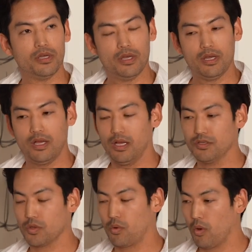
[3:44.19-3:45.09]
And
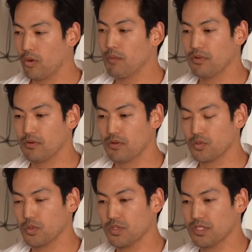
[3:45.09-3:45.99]
so growing up there
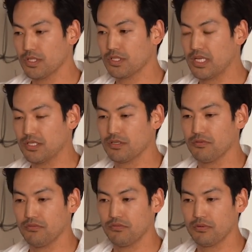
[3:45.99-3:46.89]
was always this sense
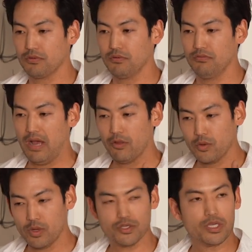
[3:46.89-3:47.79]
of
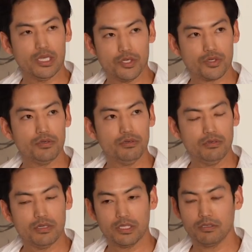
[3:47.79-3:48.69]
valuing education
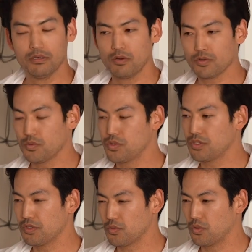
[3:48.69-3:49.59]
and also just
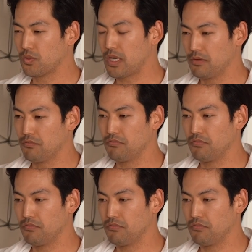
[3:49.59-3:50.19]
this real kind of